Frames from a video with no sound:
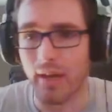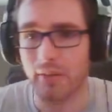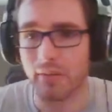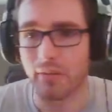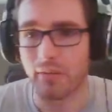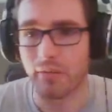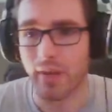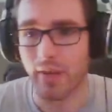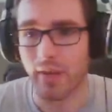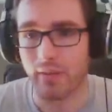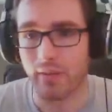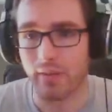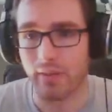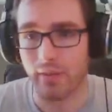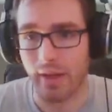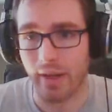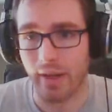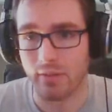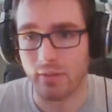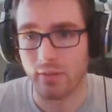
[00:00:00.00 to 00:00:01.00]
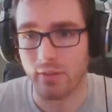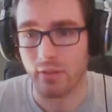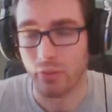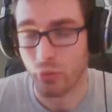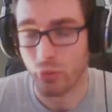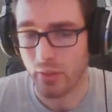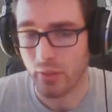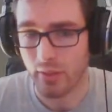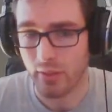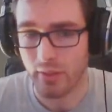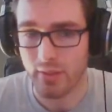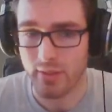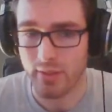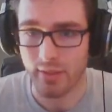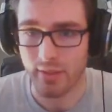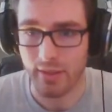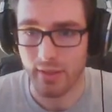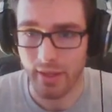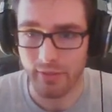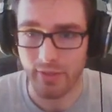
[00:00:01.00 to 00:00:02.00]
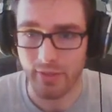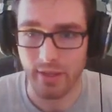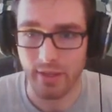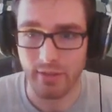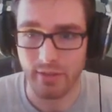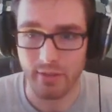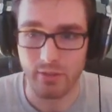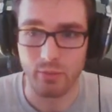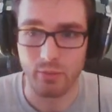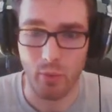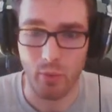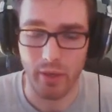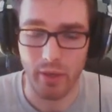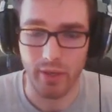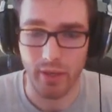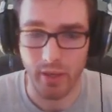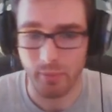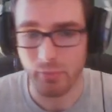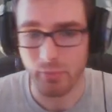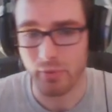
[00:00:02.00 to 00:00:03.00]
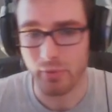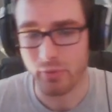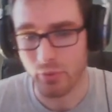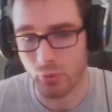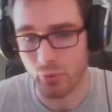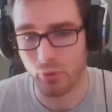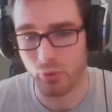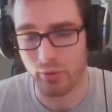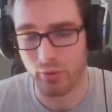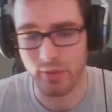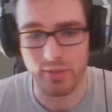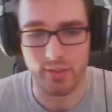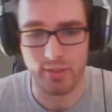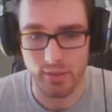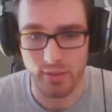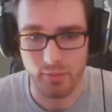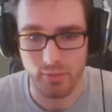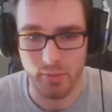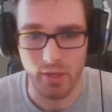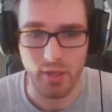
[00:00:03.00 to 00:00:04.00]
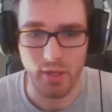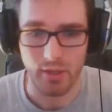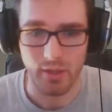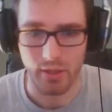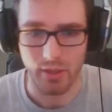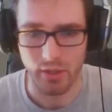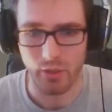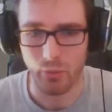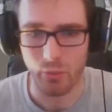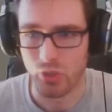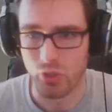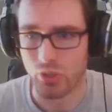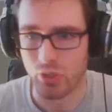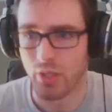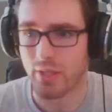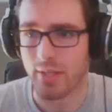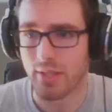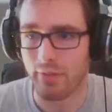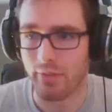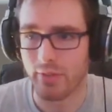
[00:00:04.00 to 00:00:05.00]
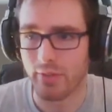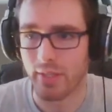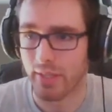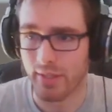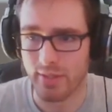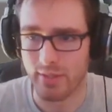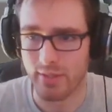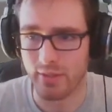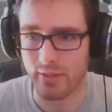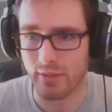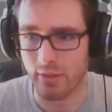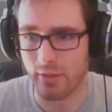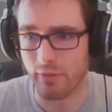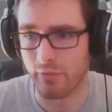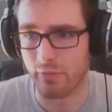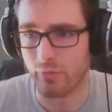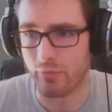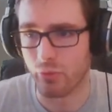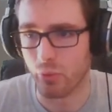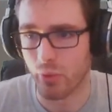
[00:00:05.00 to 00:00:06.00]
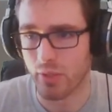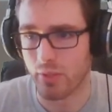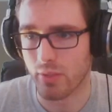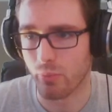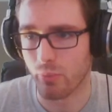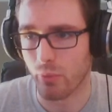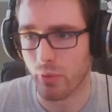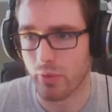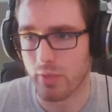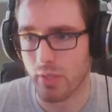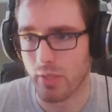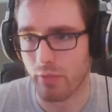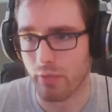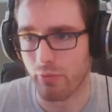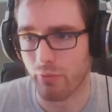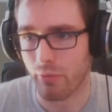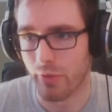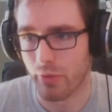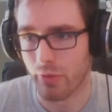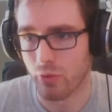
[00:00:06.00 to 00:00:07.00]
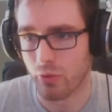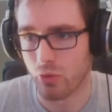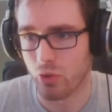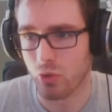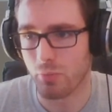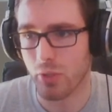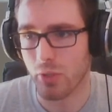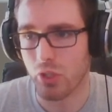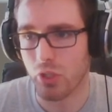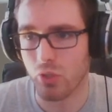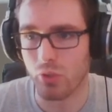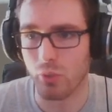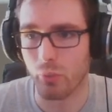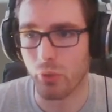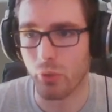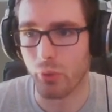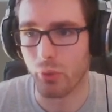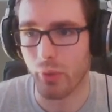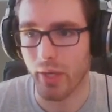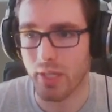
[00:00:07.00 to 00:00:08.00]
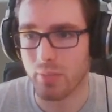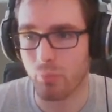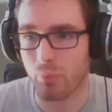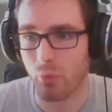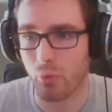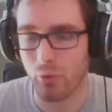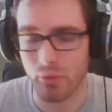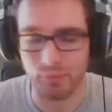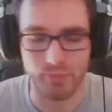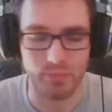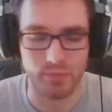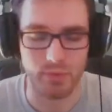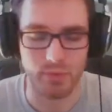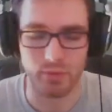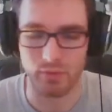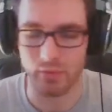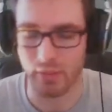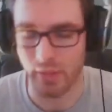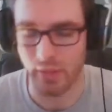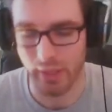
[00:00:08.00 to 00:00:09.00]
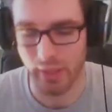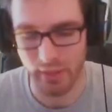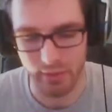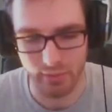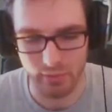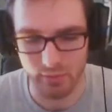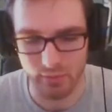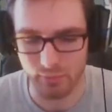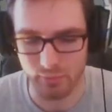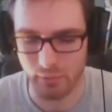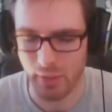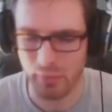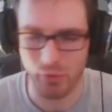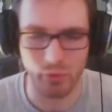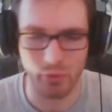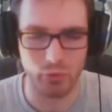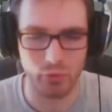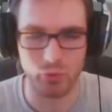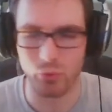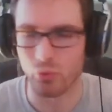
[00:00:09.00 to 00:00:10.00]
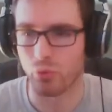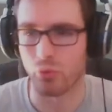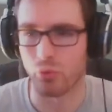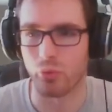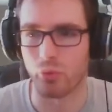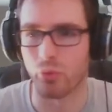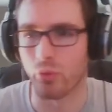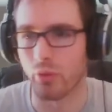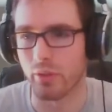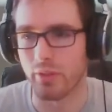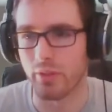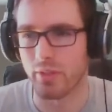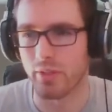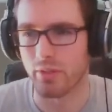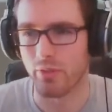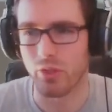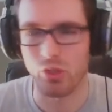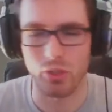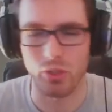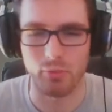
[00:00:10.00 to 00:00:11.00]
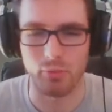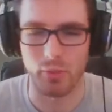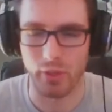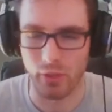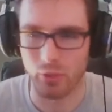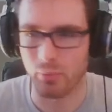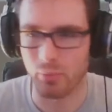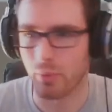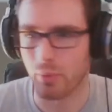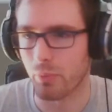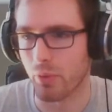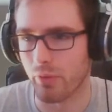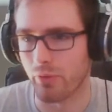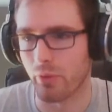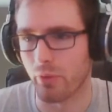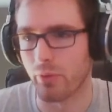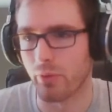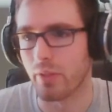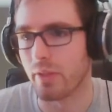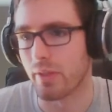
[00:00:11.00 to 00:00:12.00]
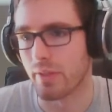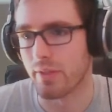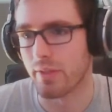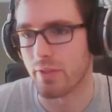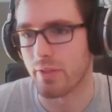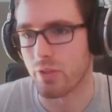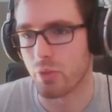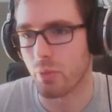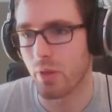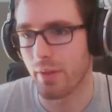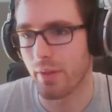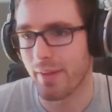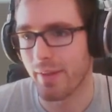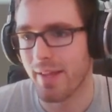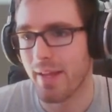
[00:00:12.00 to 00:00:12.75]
the fact that Unity is a left-handed Y up coordinate system, which does have a tendency of doing some weird stuff over here. So just make sure that when you export, and maybe I'll do a tutorial on this eventually, but other people have already done this as well.